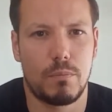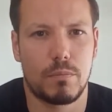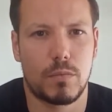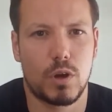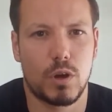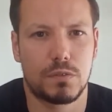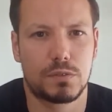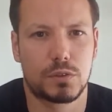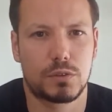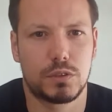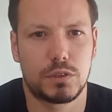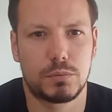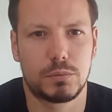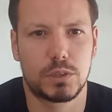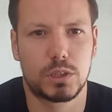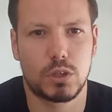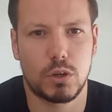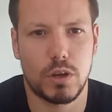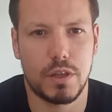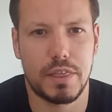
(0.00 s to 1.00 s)
Goth's Christmas
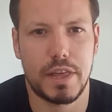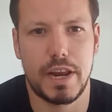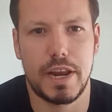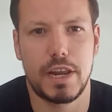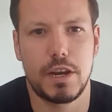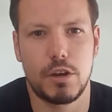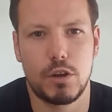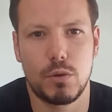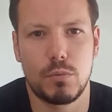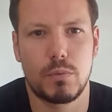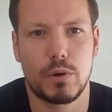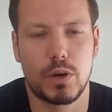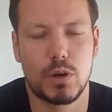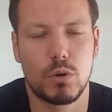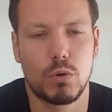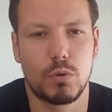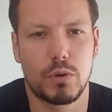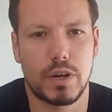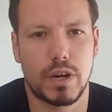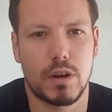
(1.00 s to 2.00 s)
song I then ended up
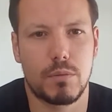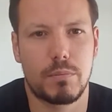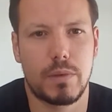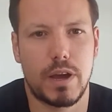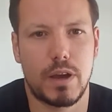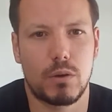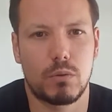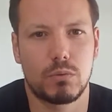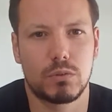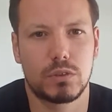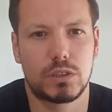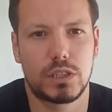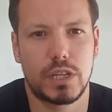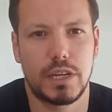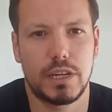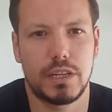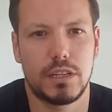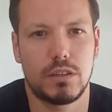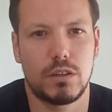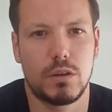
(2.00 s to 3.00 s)
recording about
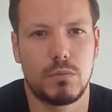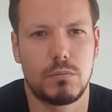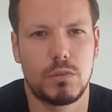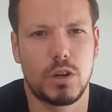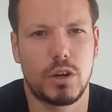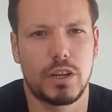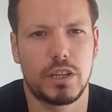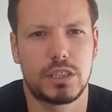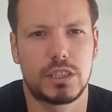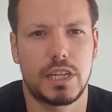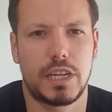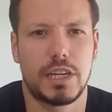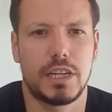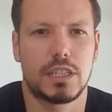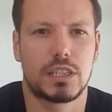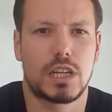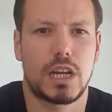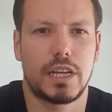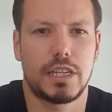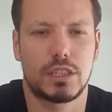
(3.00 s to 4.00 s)
9 or 10
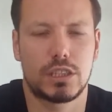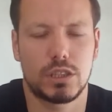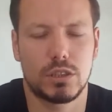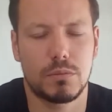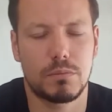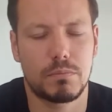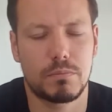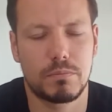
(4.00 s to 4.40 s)
years later.